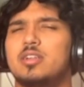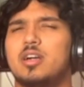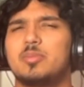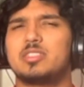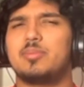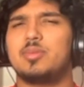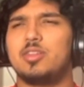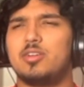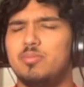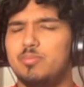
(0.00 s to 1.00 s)
Comment down
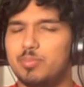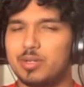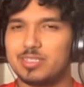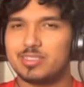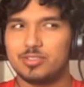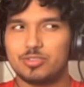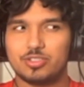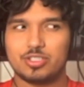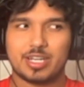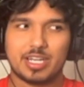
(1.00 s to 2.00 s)
below, but you
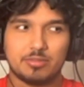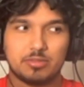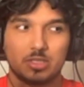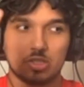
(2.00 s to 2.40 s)
should check out,